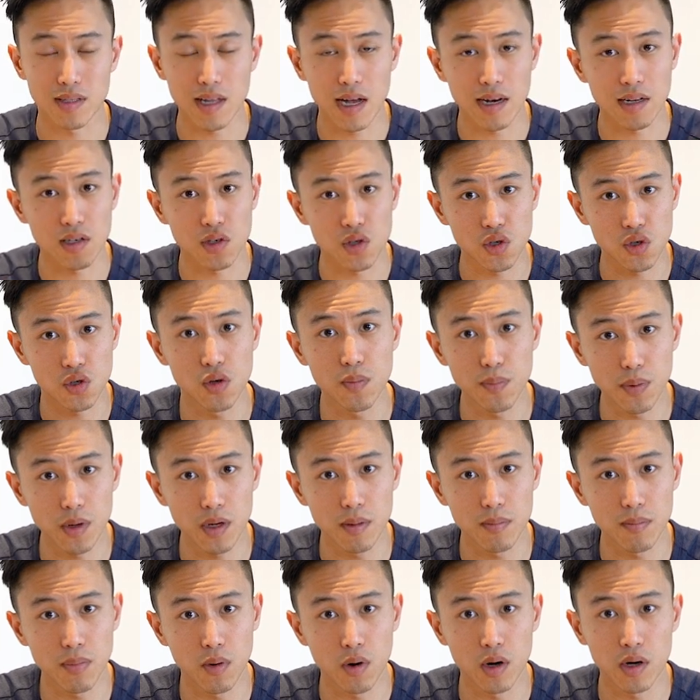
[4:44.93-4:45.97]
That is super
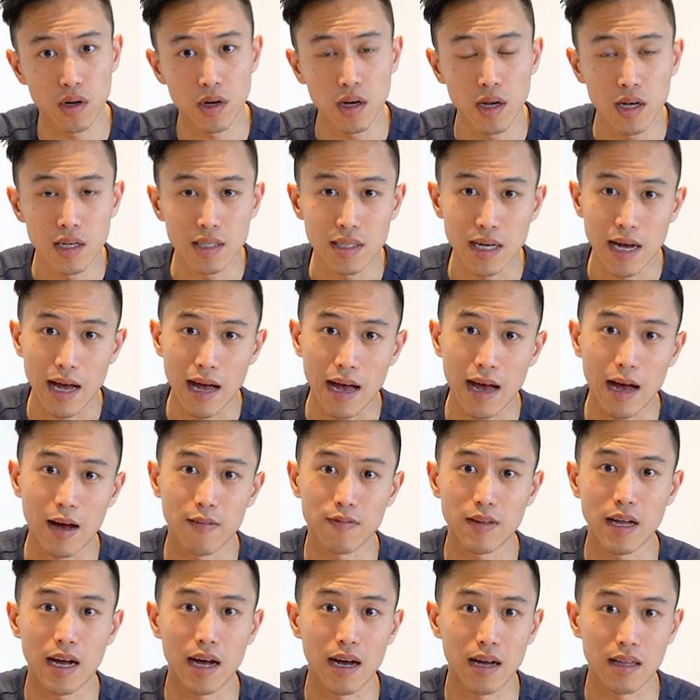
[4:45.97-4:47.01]
important to
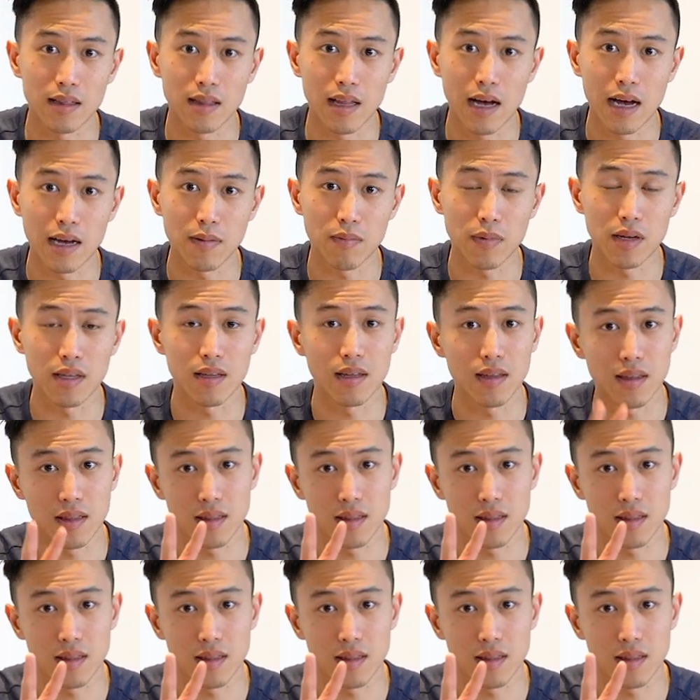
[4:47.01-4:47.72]
have that alignment.